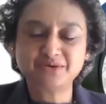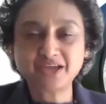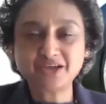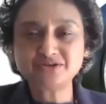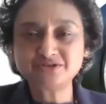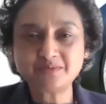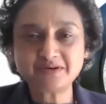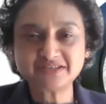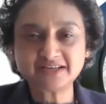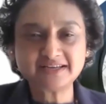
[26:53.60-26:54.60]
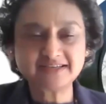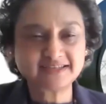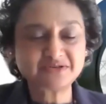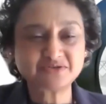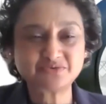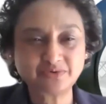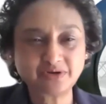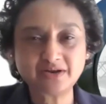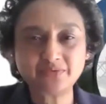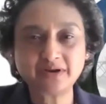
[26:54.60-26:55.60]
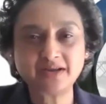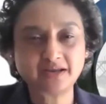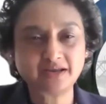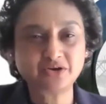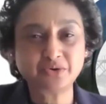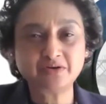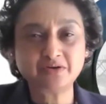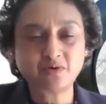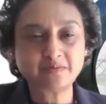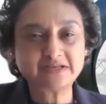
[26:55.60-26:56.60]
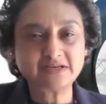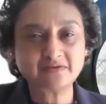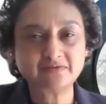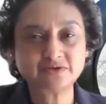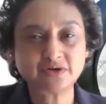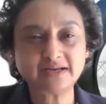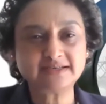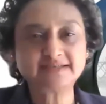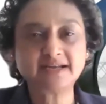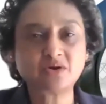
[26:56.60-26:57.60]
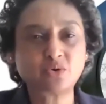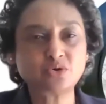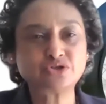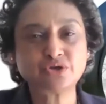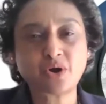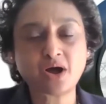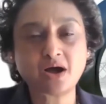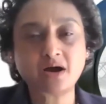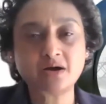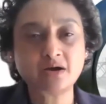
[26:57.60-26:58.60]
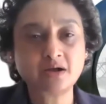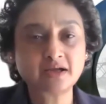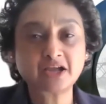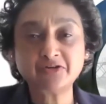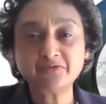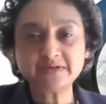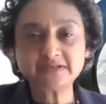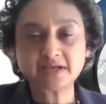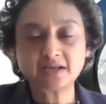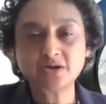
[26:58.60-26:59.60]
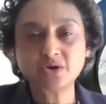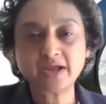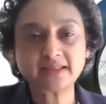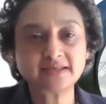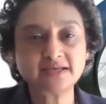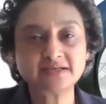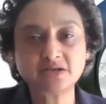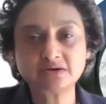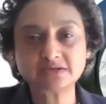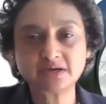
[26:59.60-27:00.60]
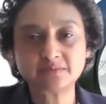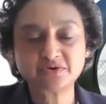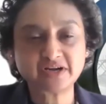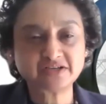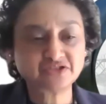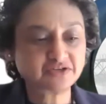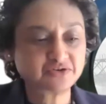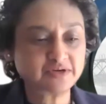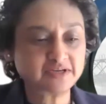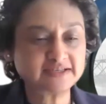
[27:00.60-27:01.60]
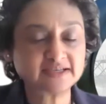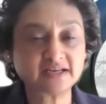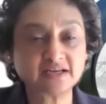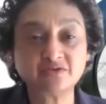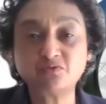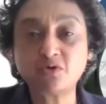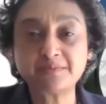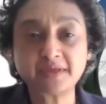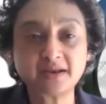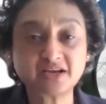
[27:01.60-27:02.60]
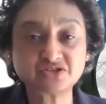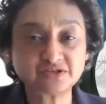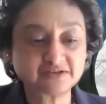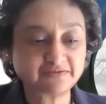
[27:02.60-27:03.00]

Thank you so much, Alice. That was really, really, you know, informative to understand also how governments can look at these long-term trajectories and inform their national